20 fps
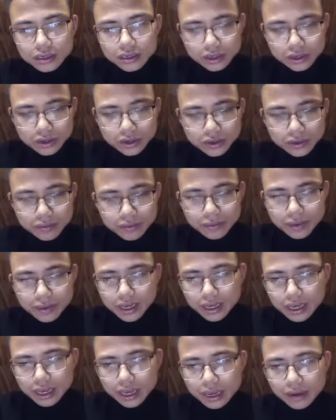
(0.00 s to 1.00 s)
Couldn't
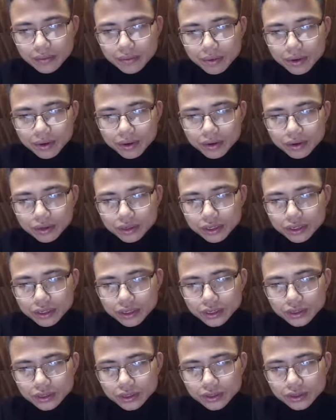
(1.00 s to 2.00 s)
be able
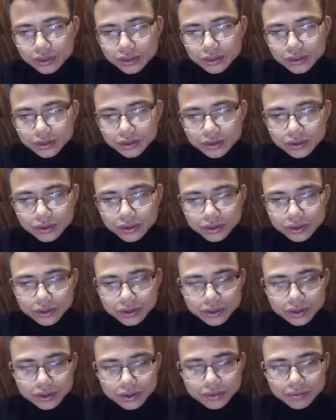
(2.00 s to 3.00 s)
to.
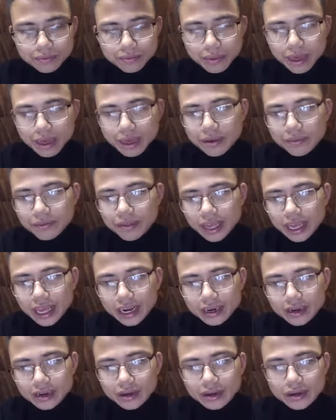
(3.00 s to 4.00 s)
Pick up the
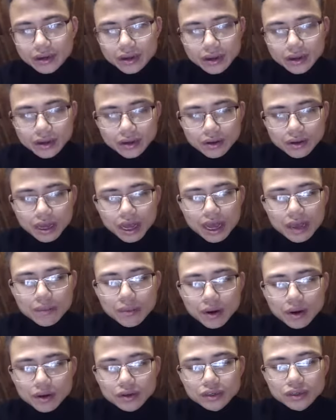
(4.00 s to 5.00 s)

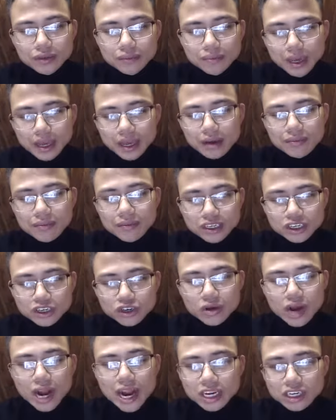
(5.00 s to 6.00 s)
able to pick up the
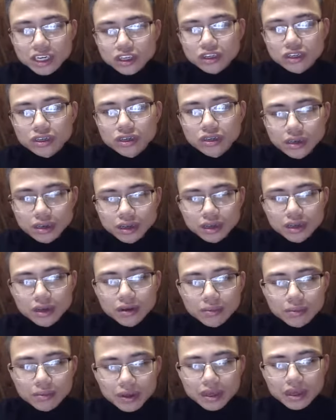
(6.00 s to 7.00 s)
trash,
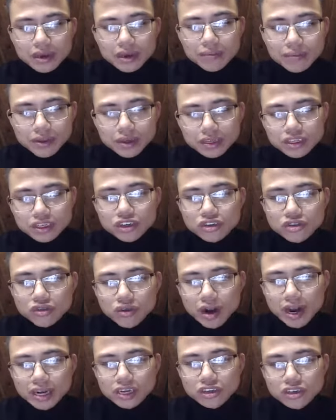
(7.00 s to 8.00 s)
pick up the
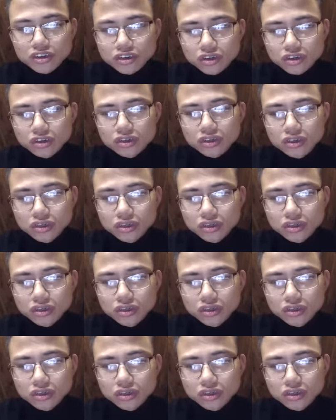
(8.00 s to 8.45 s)
trash